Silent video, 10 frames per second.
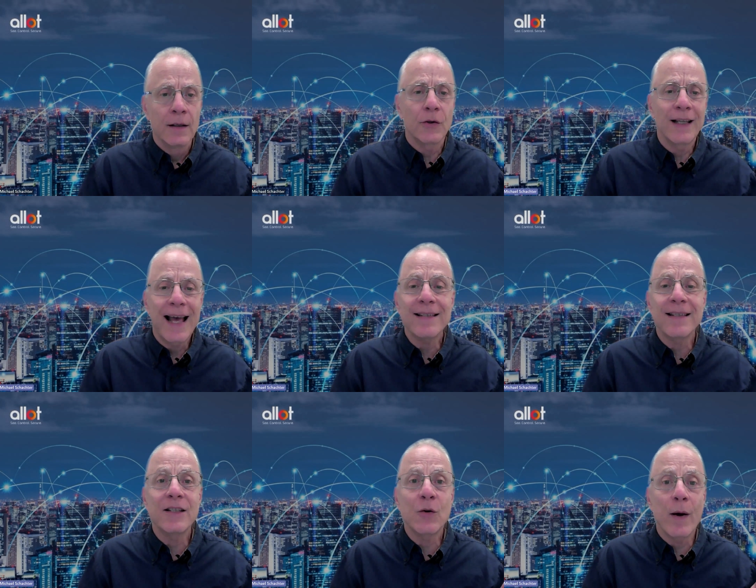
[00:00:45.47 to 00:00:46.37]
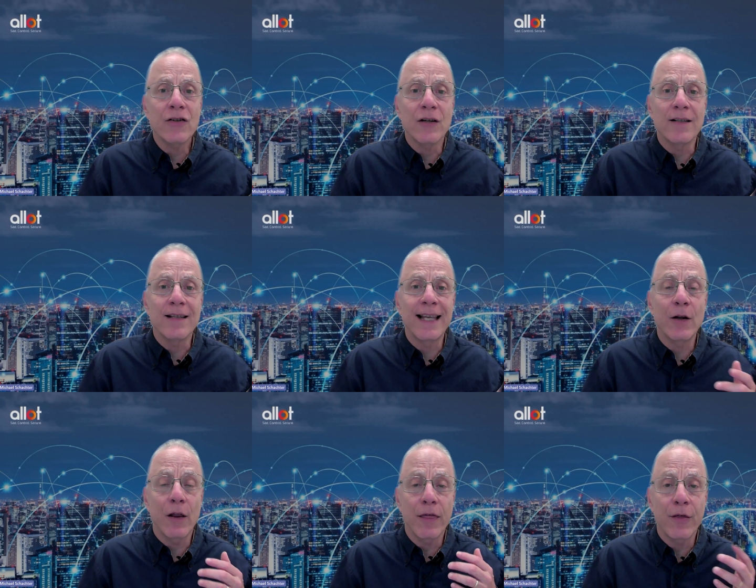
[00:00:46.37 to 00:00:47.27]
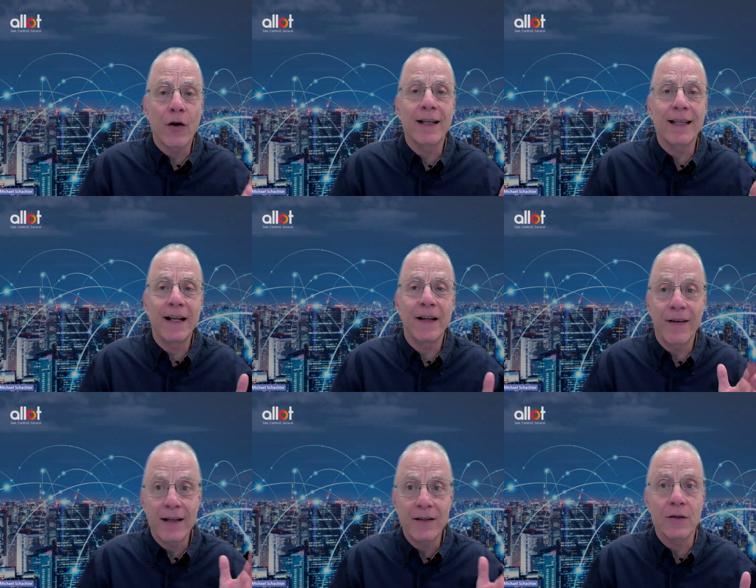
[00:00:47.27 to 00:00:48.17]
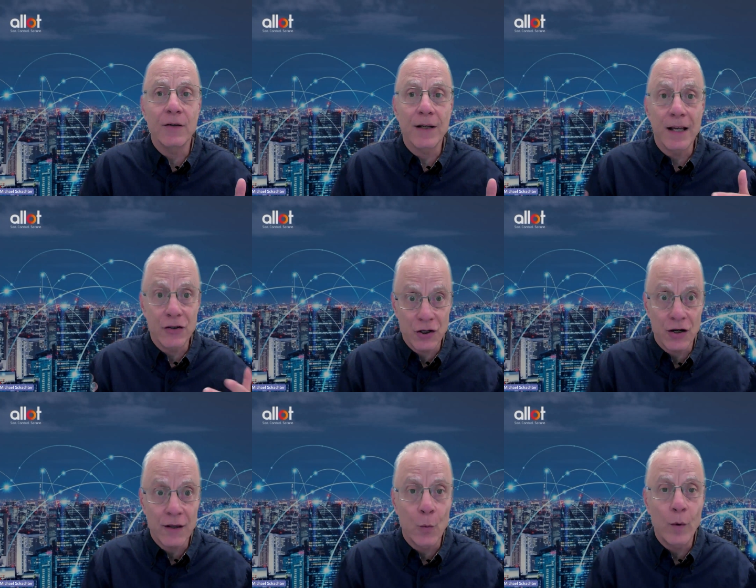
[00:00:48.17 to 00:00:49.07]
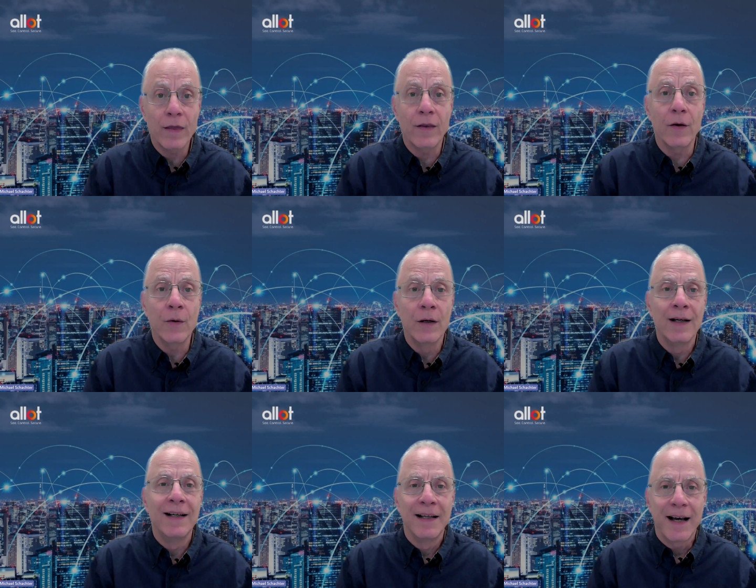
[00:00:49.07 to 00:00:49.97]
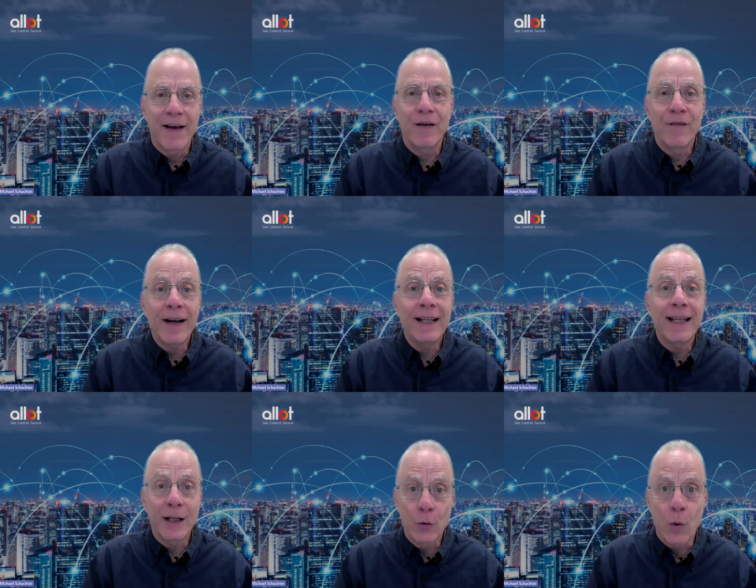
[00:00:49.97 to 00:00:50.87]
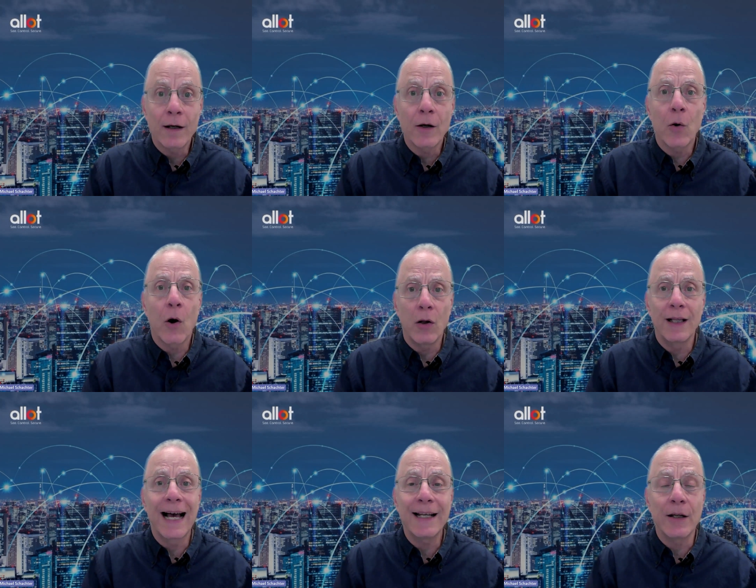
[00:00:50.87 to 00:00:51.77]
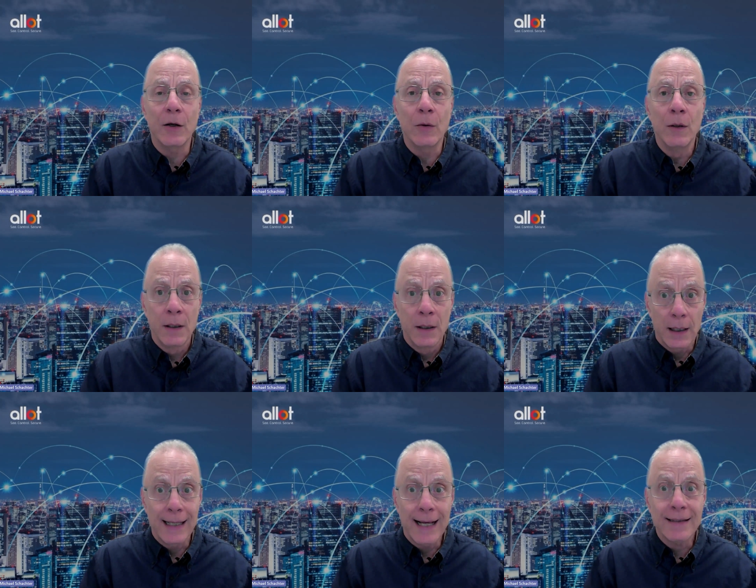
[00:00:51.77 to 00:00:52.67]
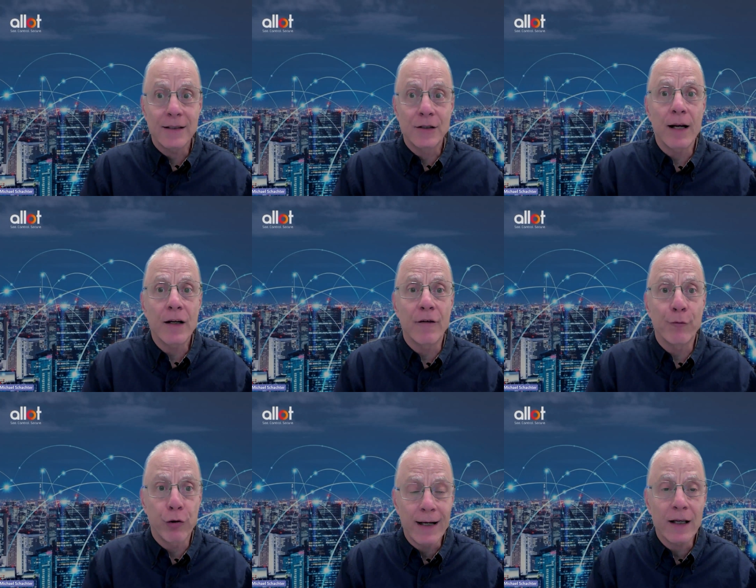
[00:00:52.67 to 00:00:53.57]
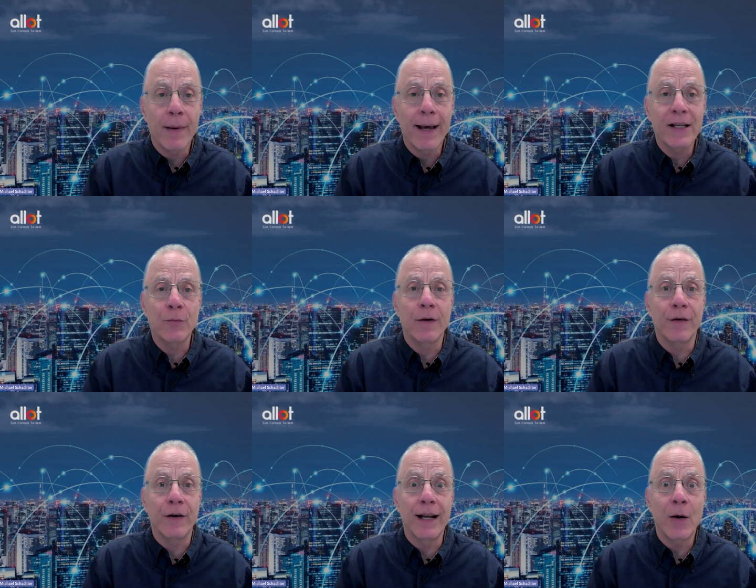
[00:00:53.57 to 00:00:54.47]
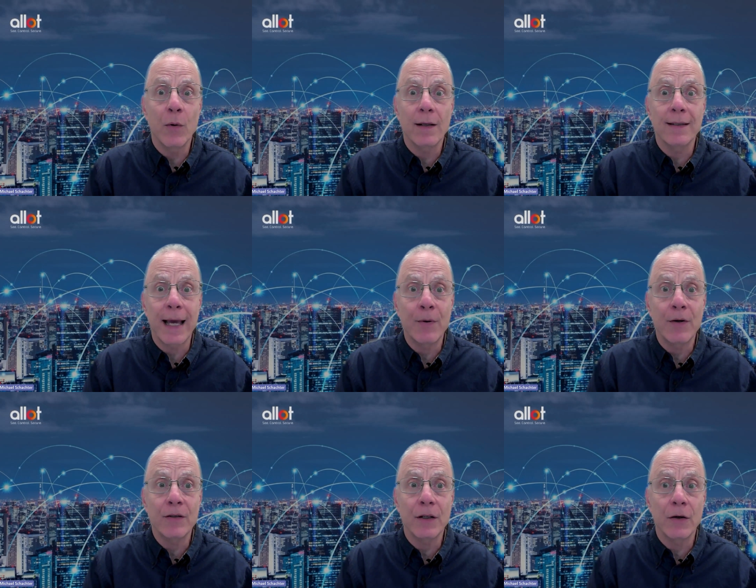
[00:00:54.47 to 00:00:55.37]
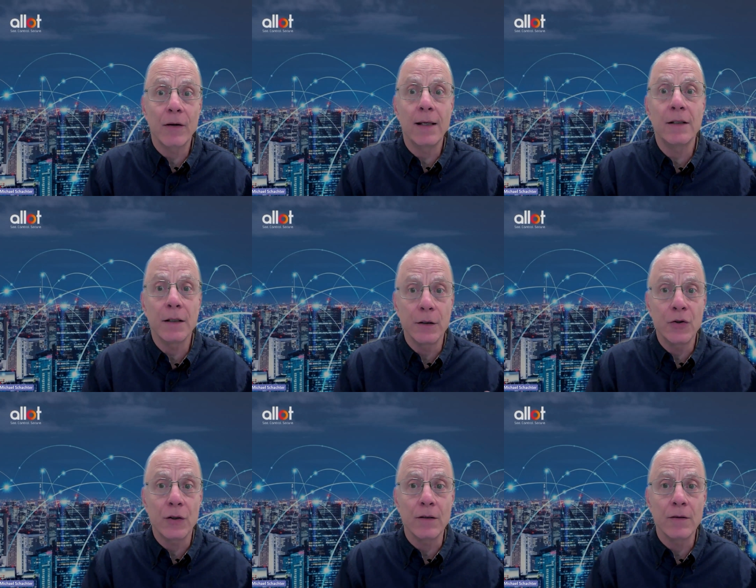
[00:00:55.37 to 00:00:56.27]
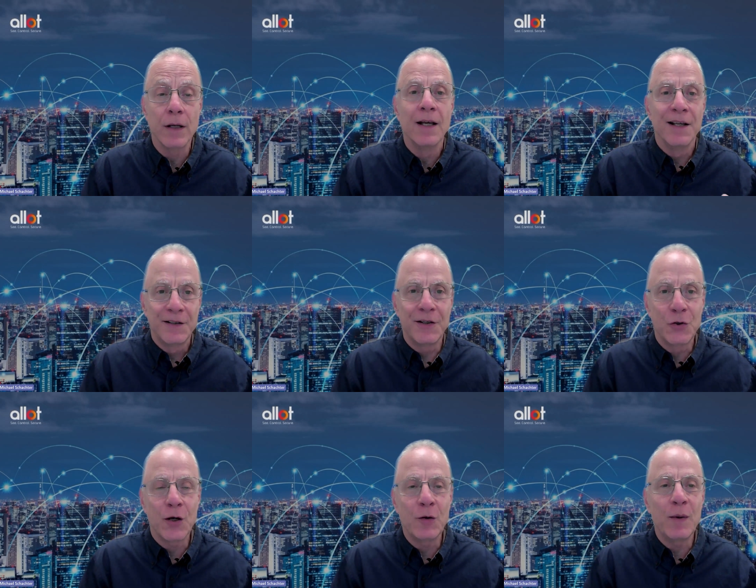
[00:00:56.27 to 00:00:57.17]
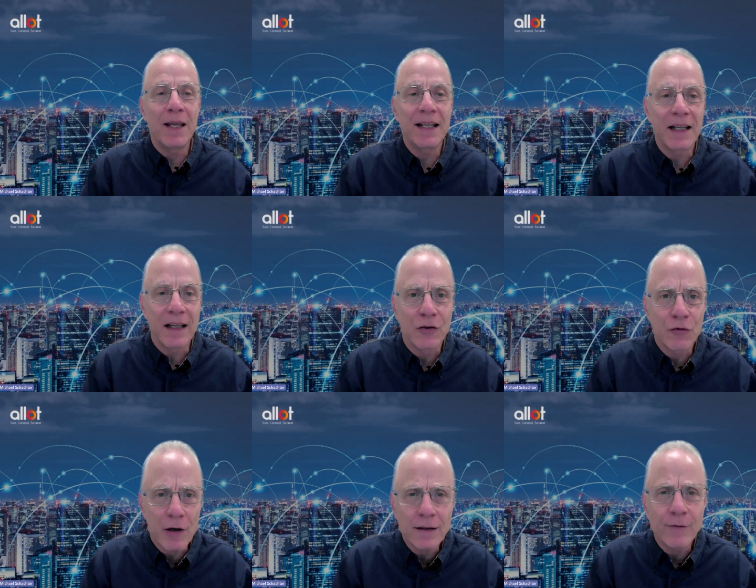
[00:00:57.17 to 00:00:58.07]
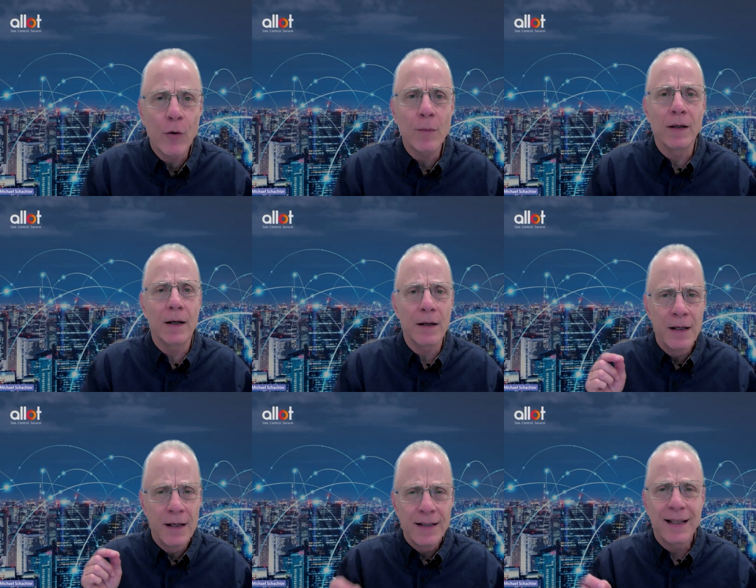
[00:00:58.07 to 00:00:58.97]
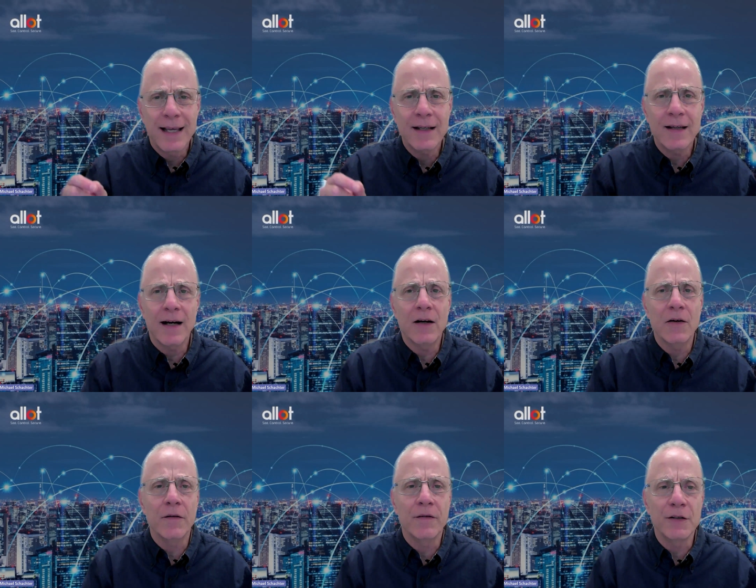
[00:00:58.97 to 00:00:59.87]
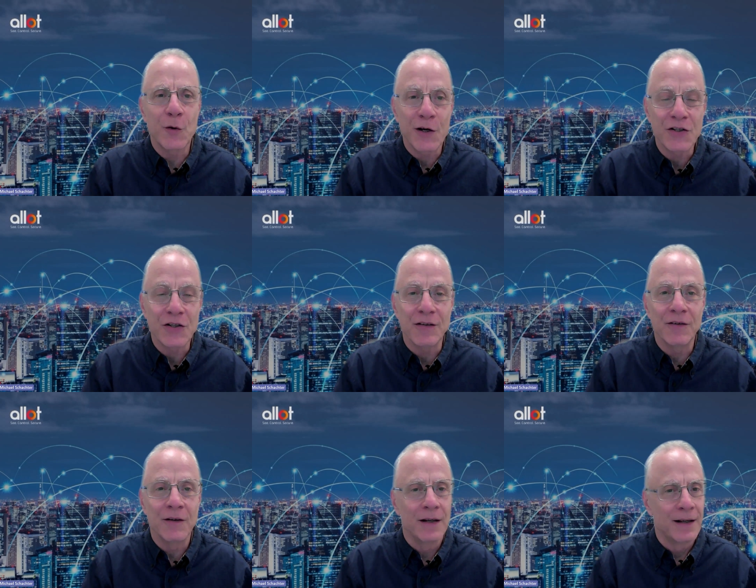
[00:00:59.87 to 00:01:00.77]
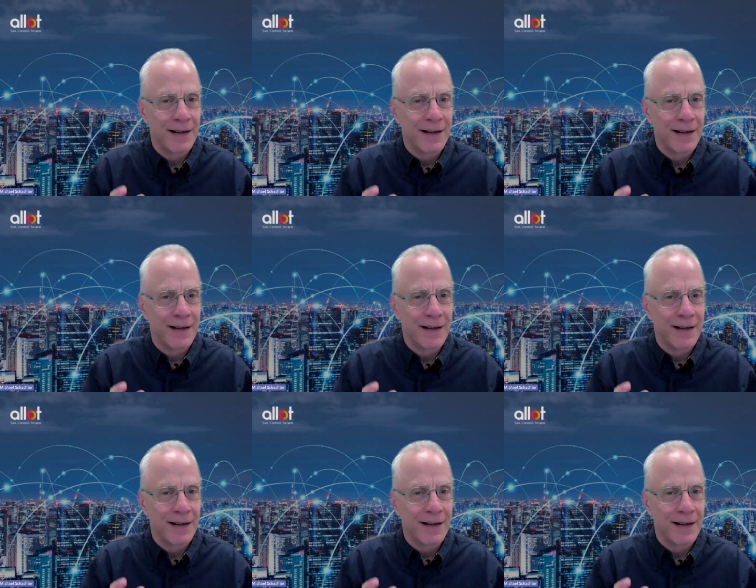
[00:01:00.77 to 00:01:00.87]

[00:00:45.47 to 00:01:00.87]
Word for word: So to ask these questions and get authoritative answers and share them with you, I've invited Eduardo Holgado, Allot's Director of Product Management for Network Cybersecurity Solutions, to join me in an instructive webinar to get to the heart of these questions.